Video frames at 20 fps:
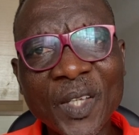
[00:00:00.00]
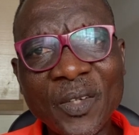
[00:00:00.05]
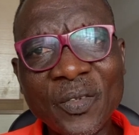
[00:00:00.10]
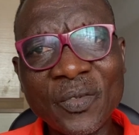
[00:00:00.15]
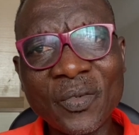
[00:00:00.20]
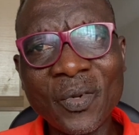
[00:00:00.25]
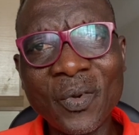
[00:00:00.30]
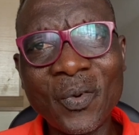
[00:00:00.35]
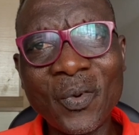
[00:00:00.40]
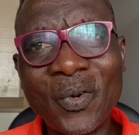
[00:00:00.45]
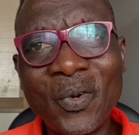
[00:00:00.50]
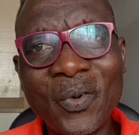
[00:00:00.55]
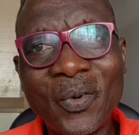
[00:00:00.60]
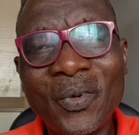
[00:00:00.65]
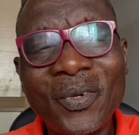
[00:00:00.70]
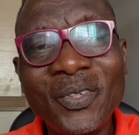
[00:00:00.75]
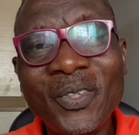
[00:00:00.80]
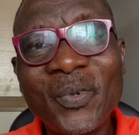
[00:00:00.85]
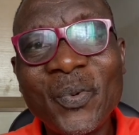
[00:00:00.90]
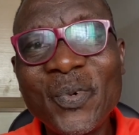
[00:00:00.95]
So
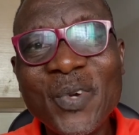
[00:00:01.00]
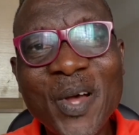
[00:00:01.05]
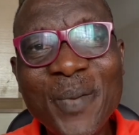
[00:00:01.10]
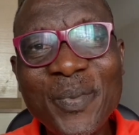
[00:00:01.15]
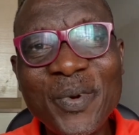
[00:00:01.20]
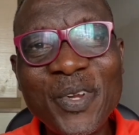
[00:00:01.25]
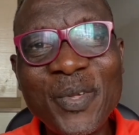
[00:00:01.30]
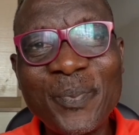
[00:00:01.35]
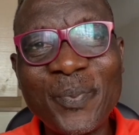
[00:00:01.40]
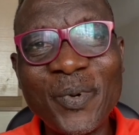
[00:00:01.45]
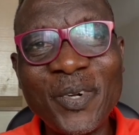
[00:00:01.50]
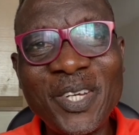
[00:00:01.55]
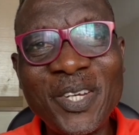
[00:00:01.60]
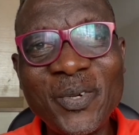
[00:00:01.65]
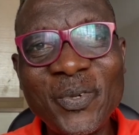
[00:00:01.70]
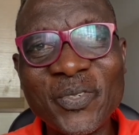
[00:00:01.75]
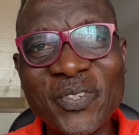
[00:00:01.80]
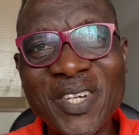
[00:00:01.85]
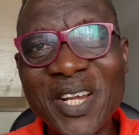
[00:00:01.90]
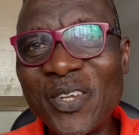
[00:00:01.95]
you will not be
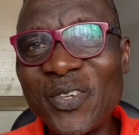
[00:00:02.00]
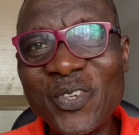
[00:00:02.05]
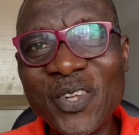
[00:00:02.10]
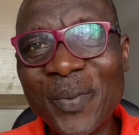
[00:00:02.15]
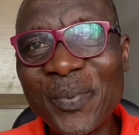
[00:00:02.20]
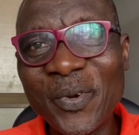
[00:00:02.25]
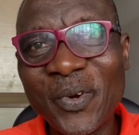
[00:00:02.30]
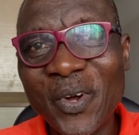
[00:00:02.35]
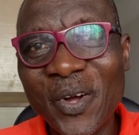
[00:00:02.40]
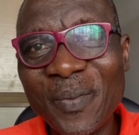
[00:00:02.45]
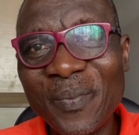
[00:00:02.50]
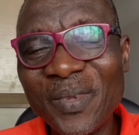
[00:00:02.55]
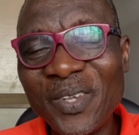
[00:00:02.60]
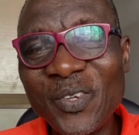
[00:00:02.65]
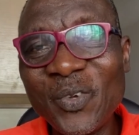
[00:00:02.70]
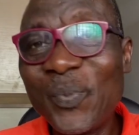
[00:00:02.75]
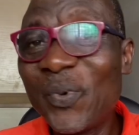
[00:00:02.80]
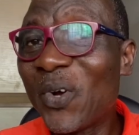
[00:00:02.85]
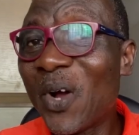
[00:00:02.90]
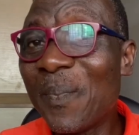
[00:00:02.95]
reproduced. Then
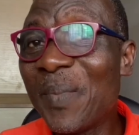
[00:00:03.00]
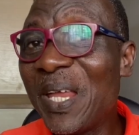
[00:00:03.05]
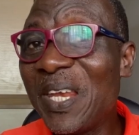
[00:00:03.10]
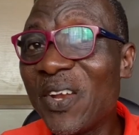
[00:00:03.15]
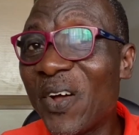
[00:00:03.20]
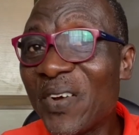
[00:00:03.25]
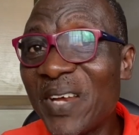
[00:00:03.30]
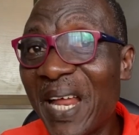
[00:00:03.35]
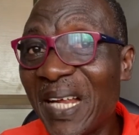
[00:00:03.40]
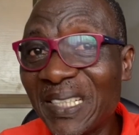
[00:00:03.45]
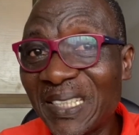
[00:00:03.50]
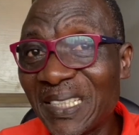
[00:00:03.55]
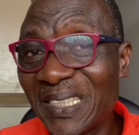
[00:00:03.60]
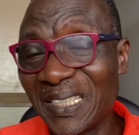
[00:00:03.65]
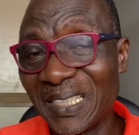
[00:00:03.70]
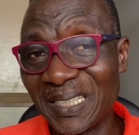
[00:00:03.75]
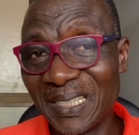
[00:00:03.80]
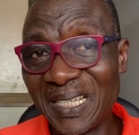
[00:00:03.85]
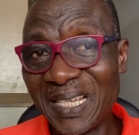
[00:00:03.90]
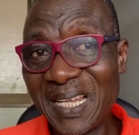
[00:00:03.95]
you become a non-entity.
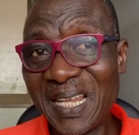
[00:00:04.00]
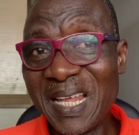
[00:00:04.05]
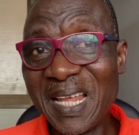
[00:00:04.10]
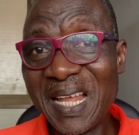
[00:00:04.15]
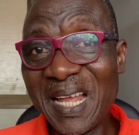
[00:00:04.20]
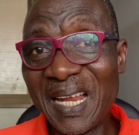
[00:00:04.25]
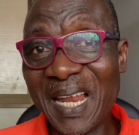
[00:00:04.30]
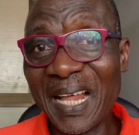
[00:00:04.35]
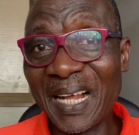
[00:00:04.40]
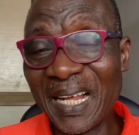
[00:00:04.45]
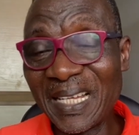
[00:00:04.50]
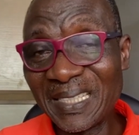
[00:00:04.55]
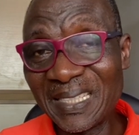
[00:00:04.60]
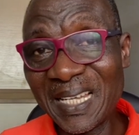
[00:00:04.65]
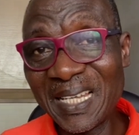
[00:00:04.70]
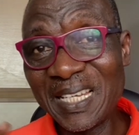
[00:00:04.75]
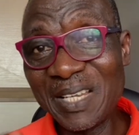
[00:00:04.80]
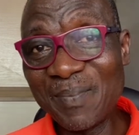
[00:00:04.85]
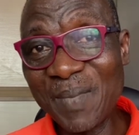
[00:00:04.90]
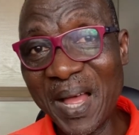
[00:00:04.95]
Like I
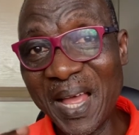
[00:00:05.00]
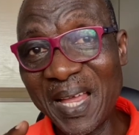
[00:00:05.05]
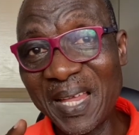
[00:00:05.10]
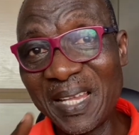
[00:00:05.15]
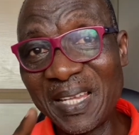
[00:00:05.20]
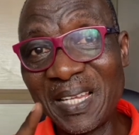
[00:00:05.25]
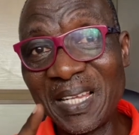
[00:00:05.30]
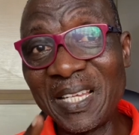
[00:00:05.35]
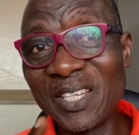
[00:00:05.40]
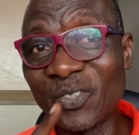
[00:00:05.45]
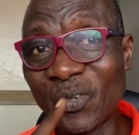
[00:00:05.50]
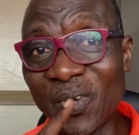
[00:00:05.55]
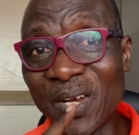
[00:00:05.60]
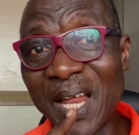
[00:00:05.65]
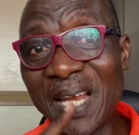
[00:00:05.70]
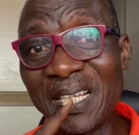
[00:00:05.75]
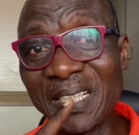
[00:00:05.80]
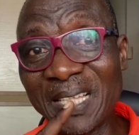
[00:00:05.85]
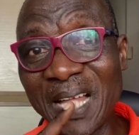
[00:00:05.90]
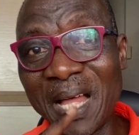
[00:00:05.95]
said in
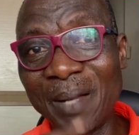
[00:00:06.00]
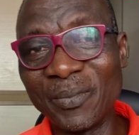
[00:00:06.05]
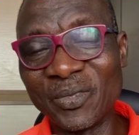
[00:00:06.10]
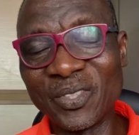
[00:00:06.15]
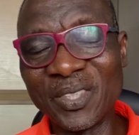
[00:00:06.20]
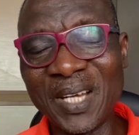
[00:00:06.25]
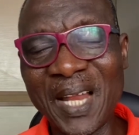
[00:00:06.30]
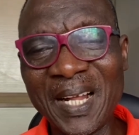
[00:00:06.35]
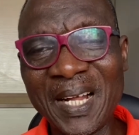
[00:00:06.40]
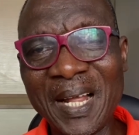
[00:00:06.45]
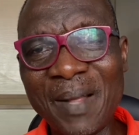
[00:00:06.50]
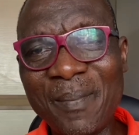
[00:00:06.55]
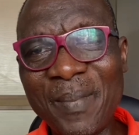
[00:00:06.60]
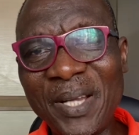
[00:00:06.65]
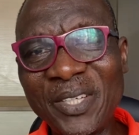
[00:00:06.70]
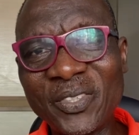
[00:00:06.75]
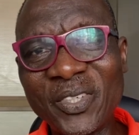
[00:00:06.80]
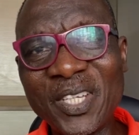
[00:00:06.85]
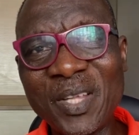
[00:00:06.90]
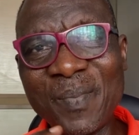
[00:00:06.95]
scholarly terms, like I
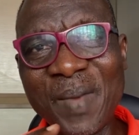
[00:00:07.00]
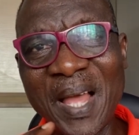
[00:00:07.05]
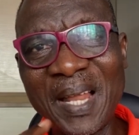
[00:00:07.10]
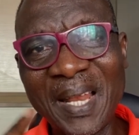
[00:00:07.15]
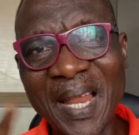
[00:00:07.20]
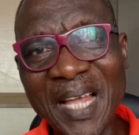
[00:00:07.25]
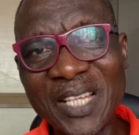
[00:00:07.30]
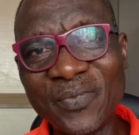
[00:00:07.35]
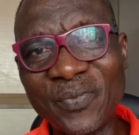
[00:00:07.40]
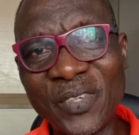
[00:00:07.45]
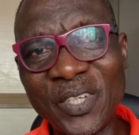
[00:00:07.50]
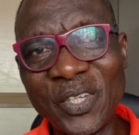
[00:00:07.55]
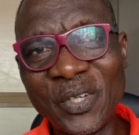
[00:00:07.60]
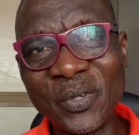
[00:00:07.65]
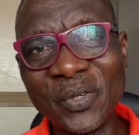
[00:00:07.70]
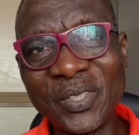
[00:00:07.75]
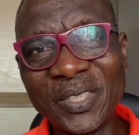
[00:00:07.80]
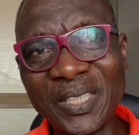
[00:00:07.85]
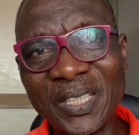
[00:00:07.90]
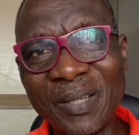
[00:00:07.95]
mentioned in my last
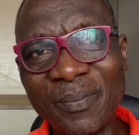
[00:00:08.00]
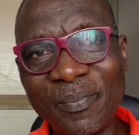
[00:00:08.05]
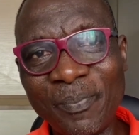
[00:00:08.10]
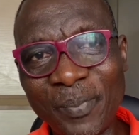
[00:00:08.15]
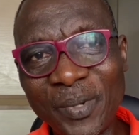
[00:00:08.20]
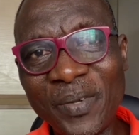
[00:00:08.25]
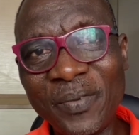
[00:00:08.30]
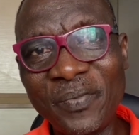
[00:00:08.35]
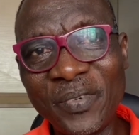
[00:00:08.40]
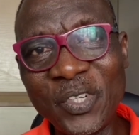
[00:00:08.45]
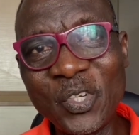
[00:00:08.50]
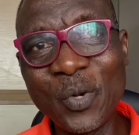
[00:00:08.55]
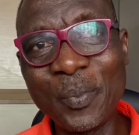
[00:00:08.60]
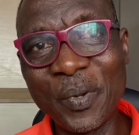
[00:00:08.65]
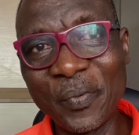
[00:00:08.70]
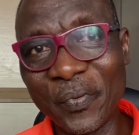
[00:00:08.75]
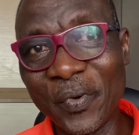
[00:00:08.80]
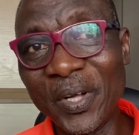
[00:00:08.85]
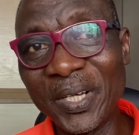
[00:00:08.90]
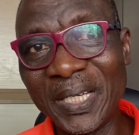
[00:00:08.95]
video, the video
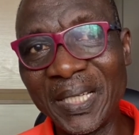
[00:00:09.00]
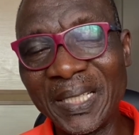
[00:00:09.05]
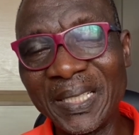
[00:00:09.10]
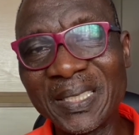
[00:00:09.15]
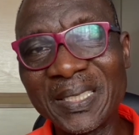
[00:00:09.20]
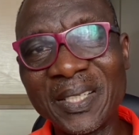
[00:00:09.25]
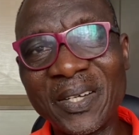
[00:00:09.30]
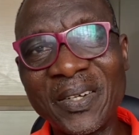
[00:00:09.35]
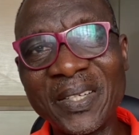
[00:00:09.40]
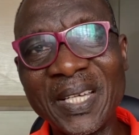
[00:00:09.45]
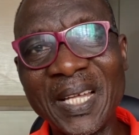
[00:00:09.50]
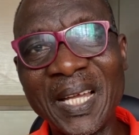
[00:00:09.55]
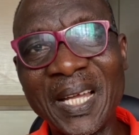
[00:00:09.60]
before this, on